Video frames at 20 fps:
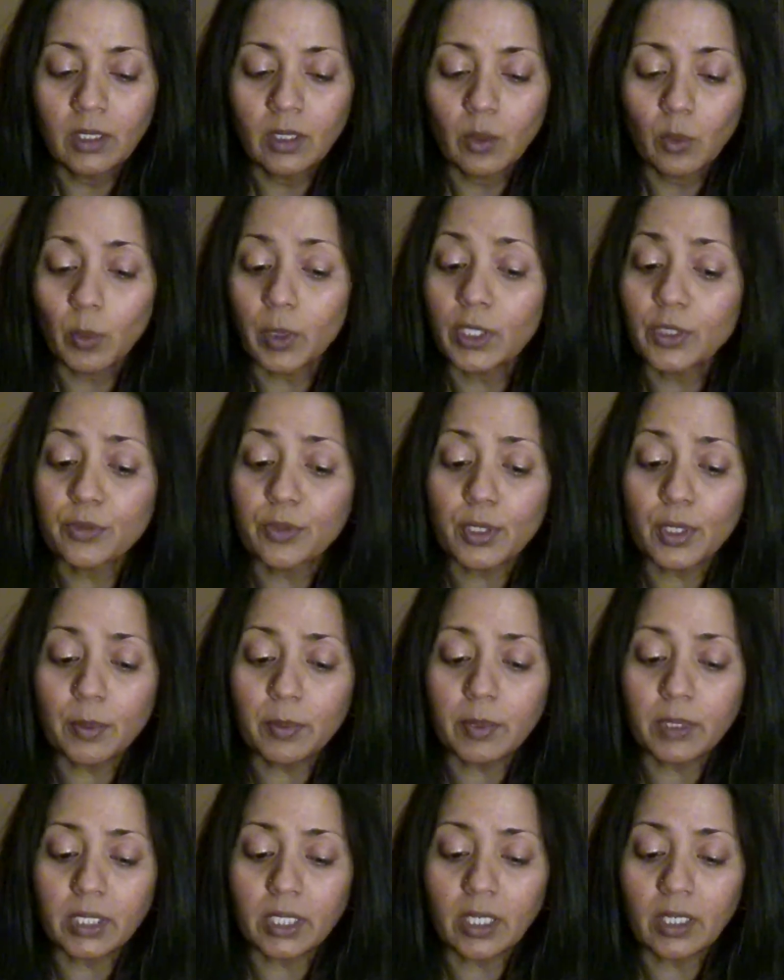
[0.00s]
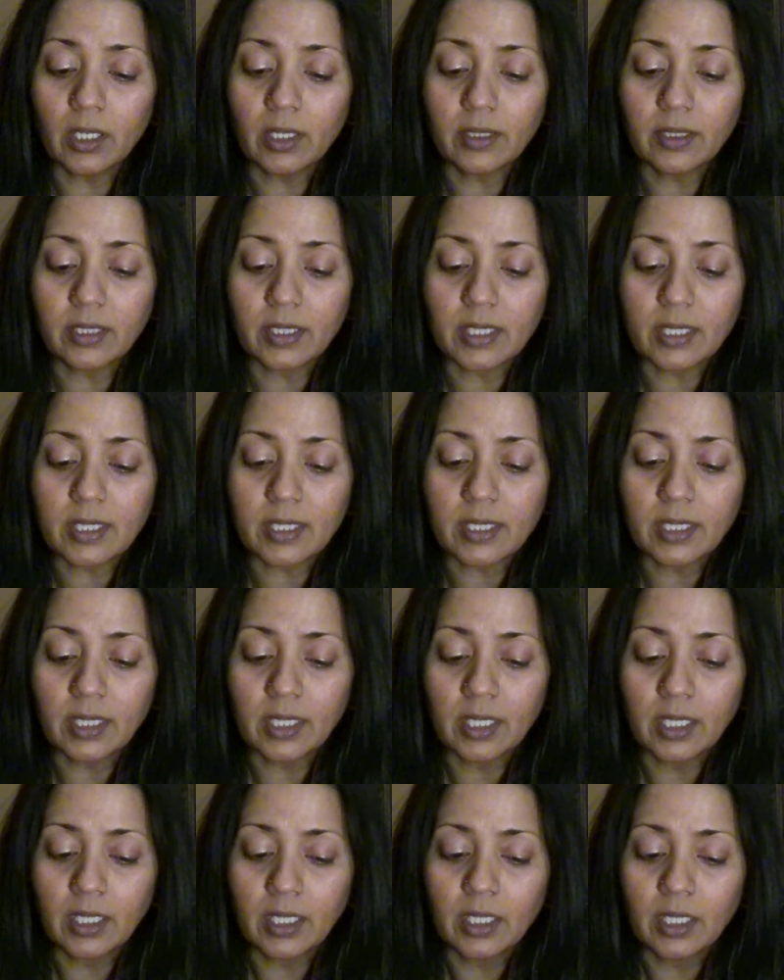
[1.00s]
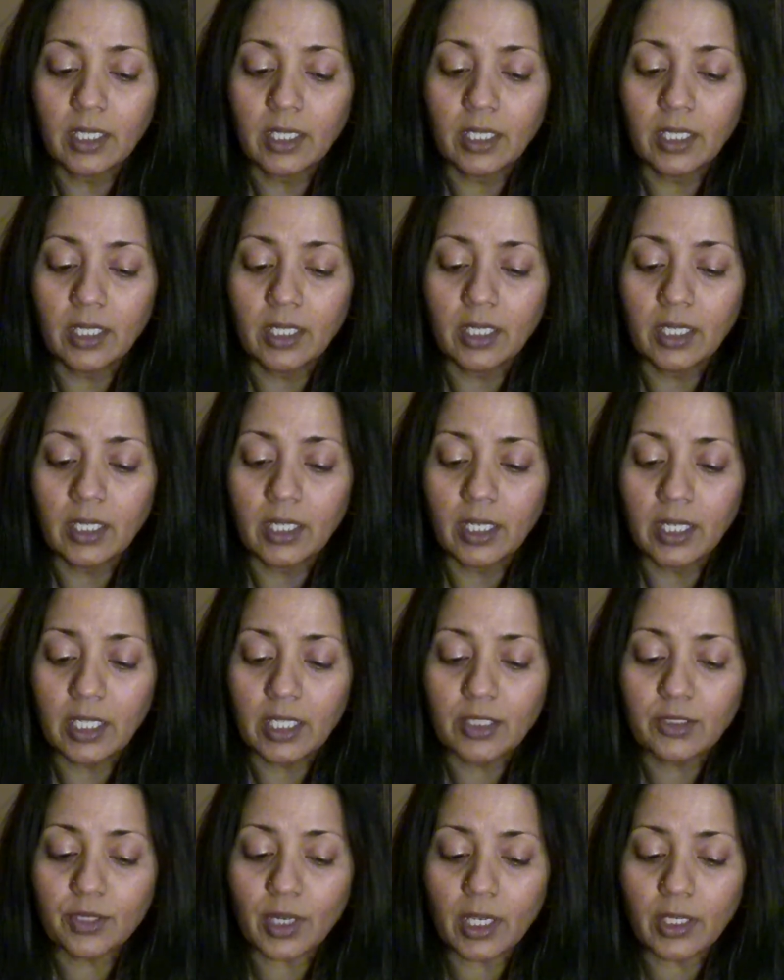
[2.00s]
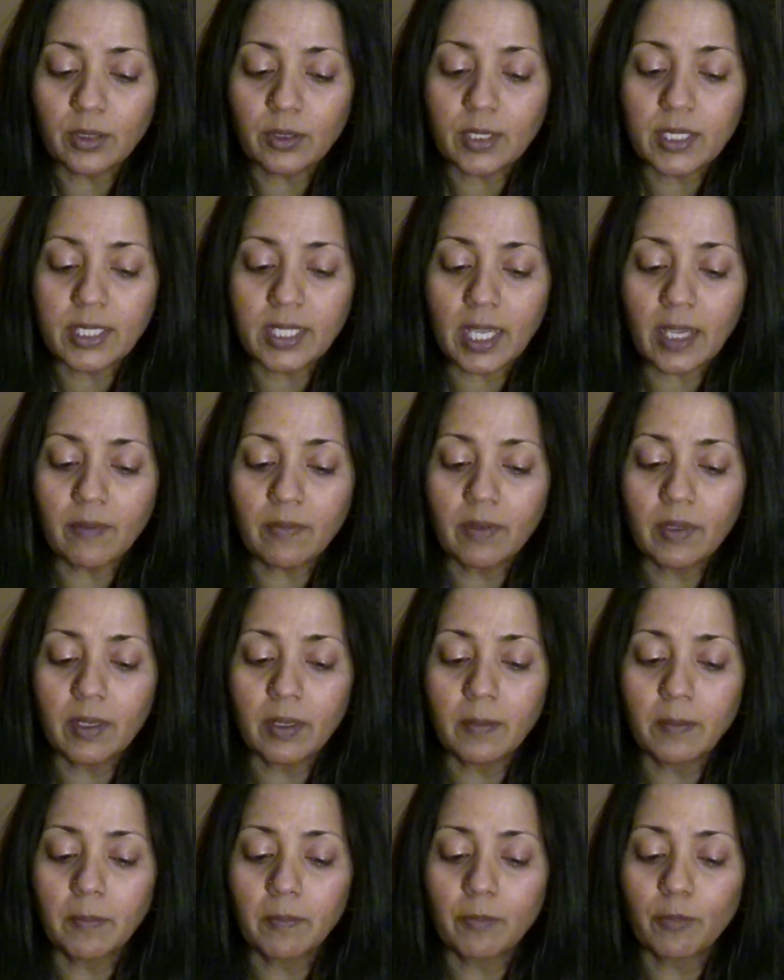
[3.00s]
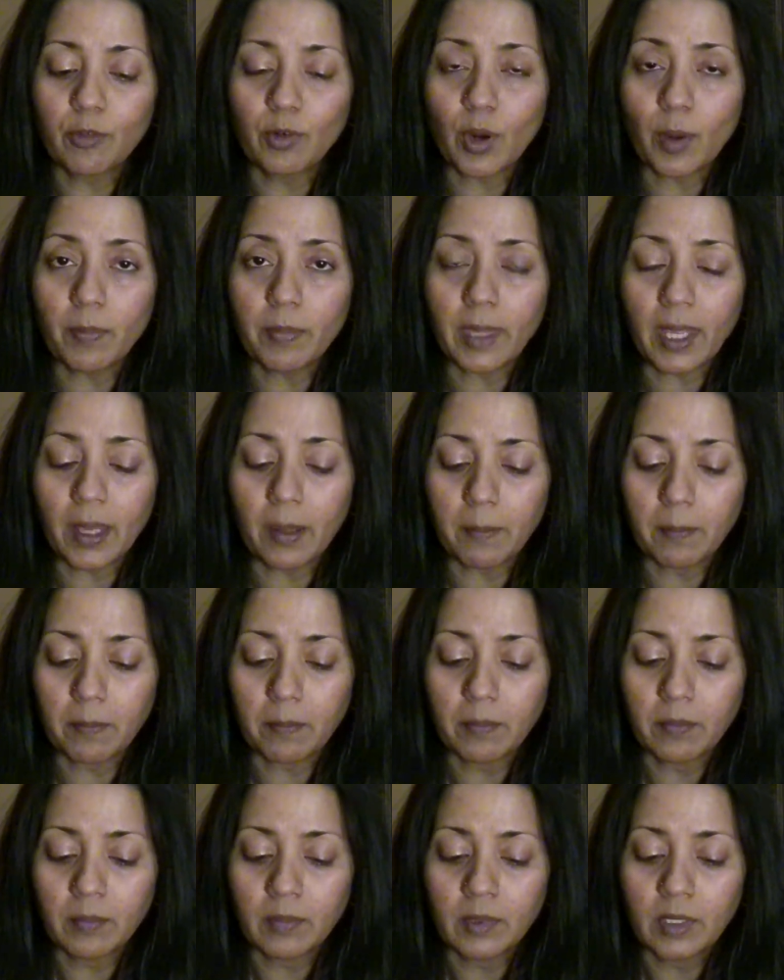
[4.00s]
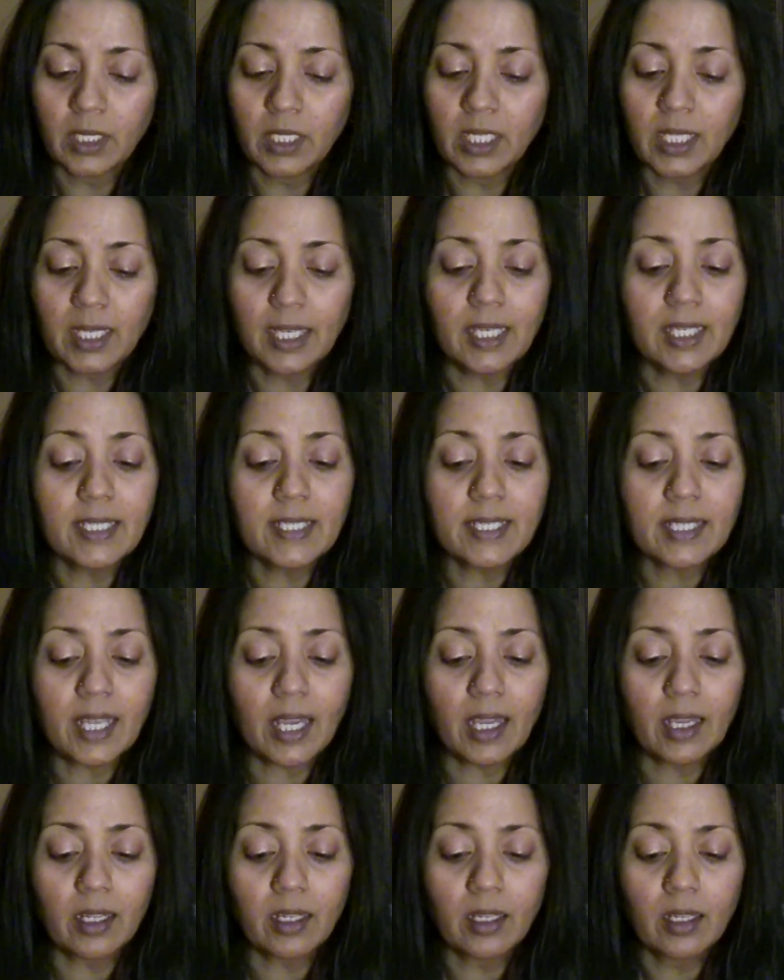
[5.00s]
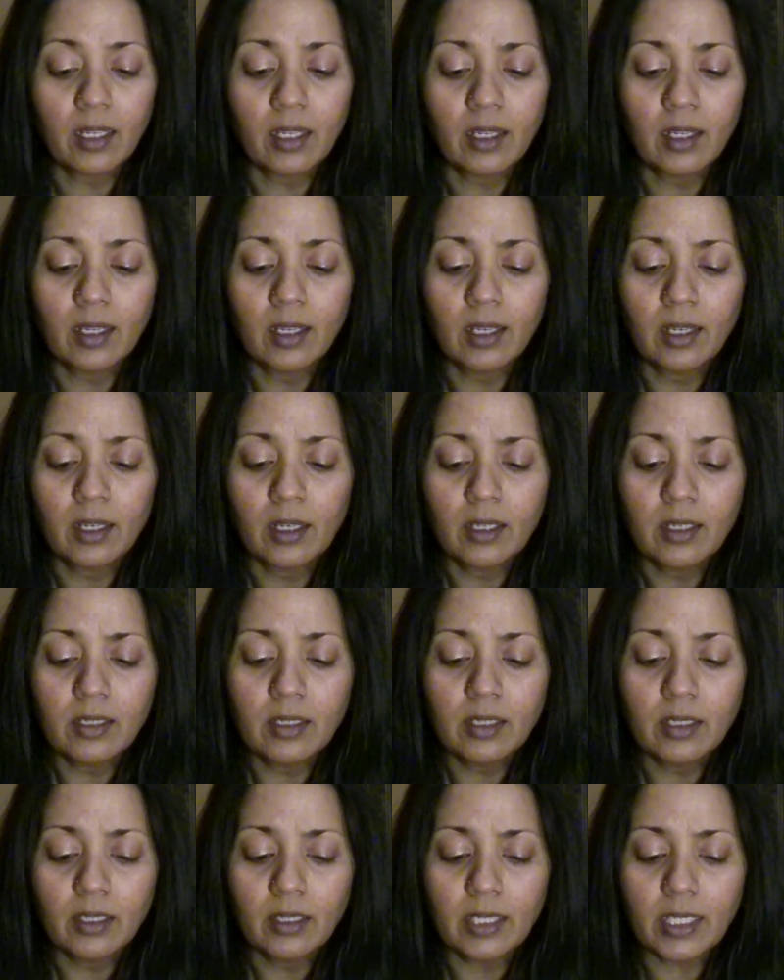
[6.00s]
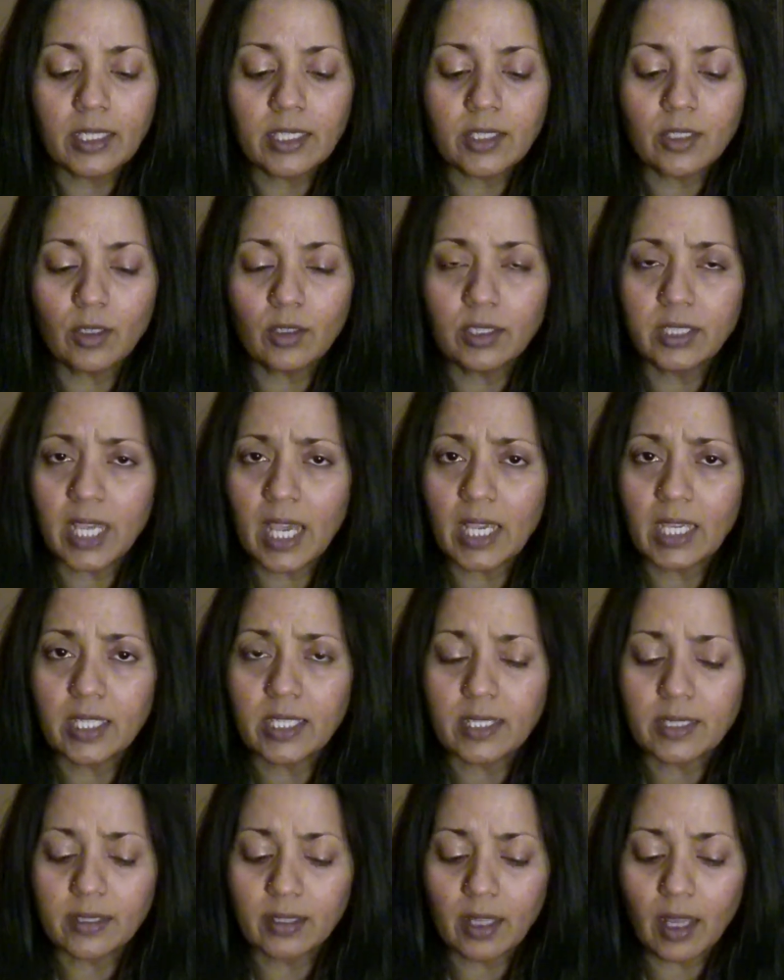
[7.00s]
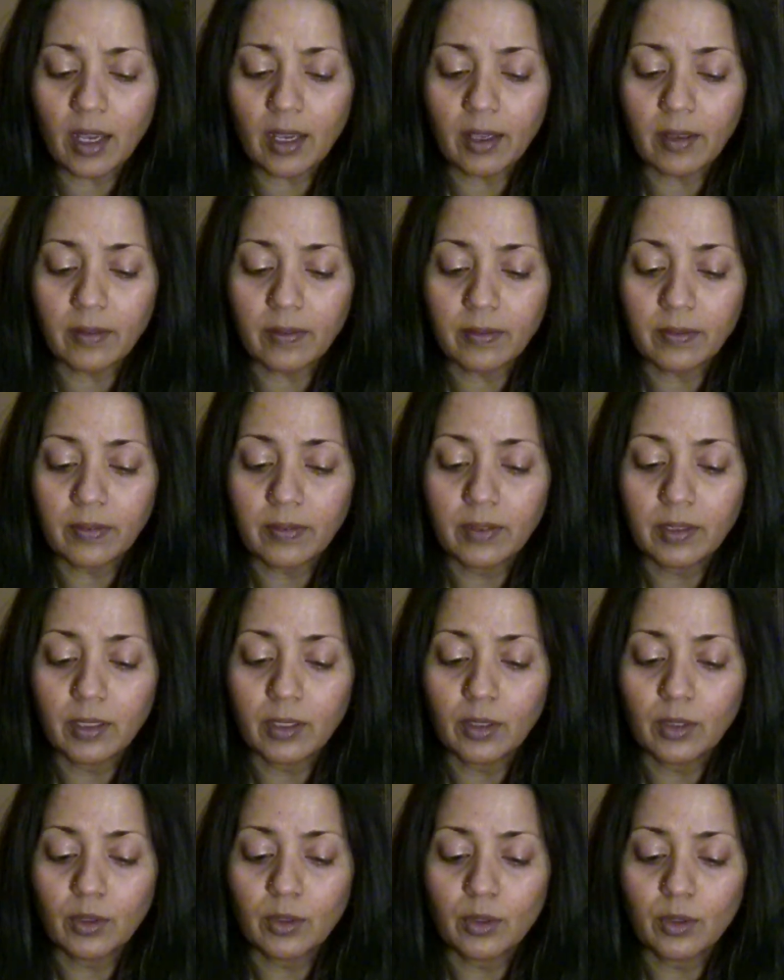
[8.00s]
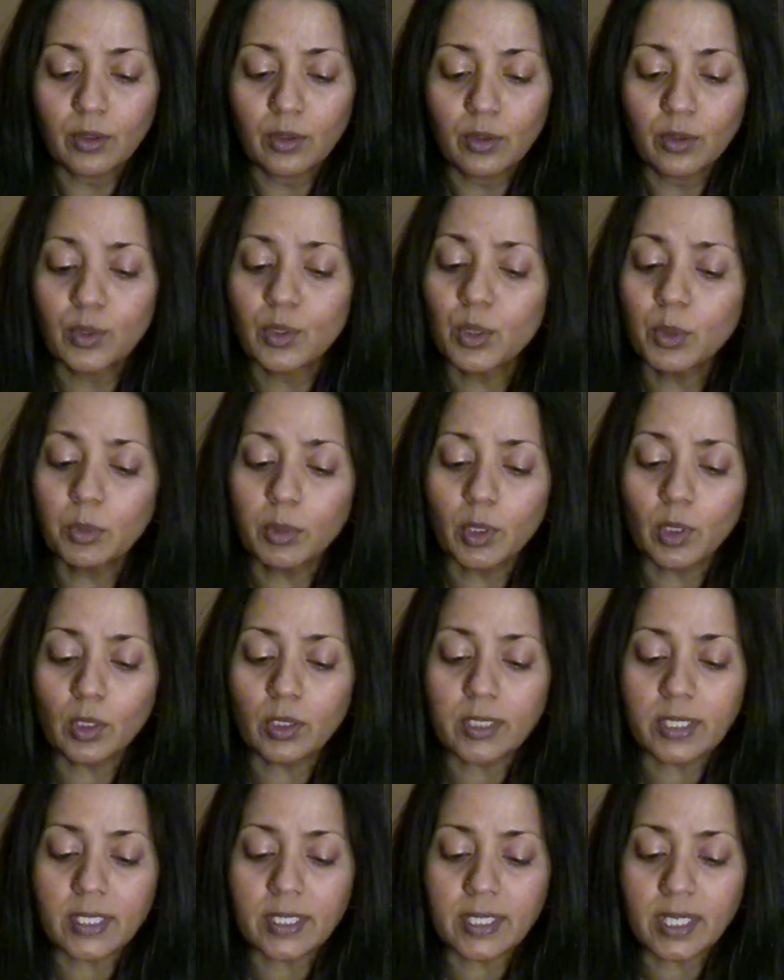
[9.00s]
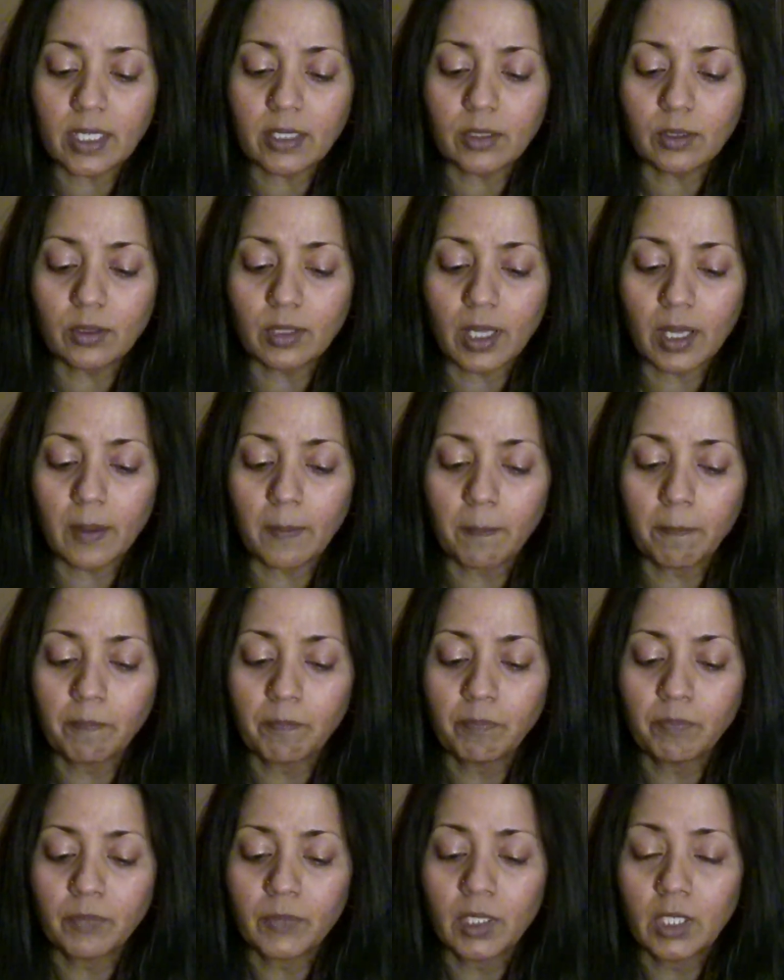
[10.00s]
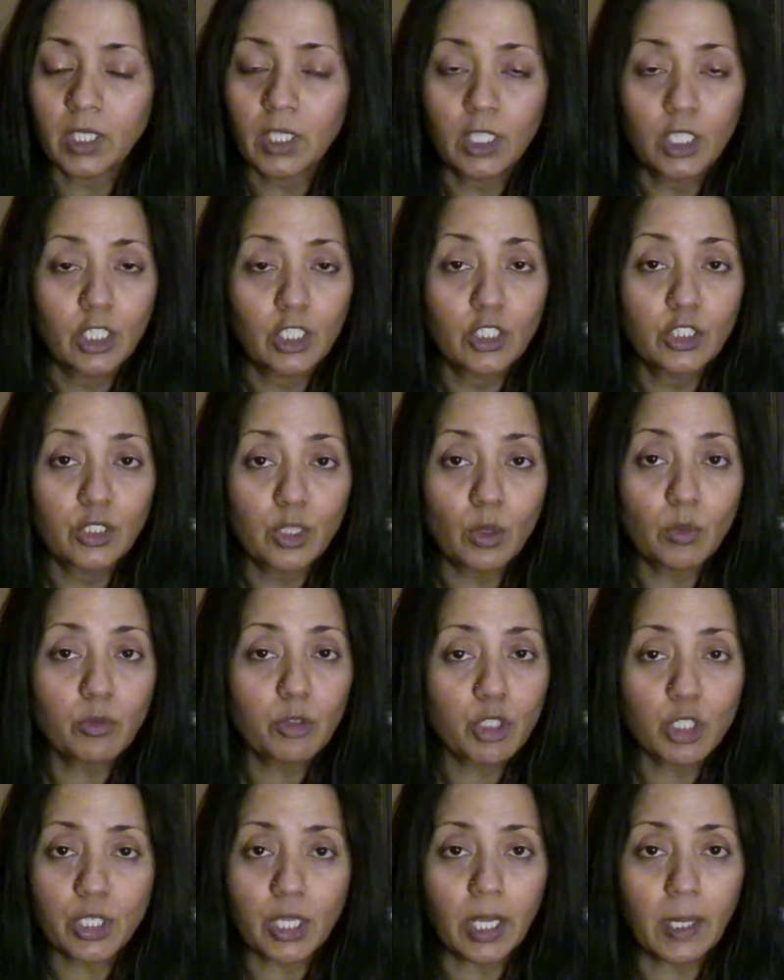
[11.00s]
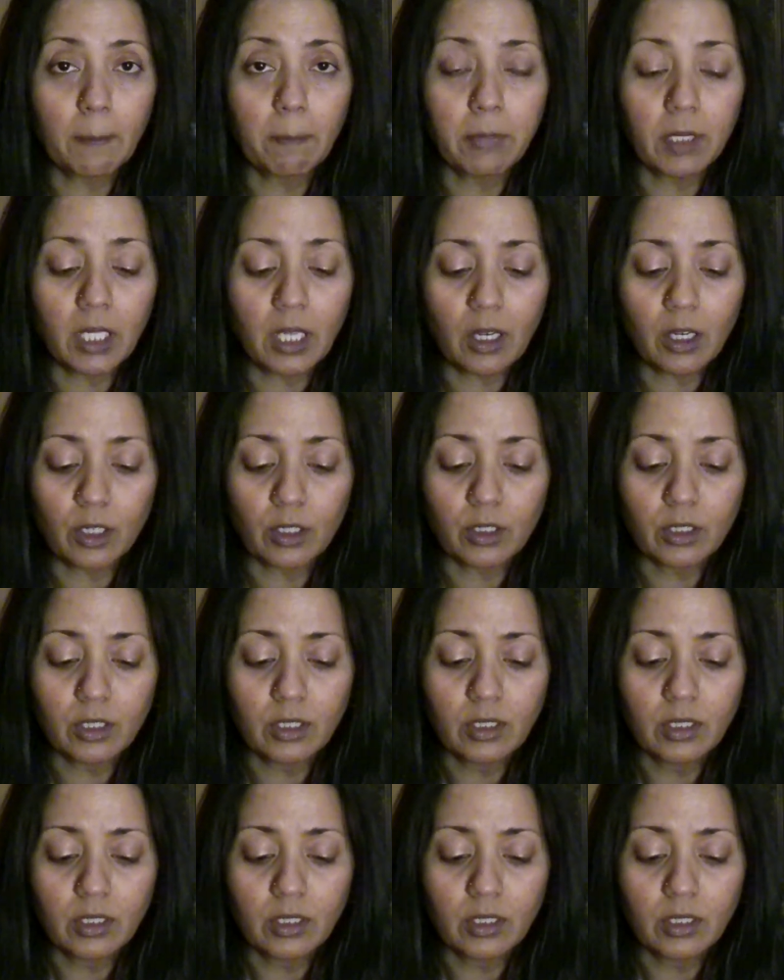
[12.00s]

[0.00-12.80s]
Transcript: When Reuben heard this, he tried to save him from them. He said, "Let's not take his life." Reuben also said to them, "Don't shed blood."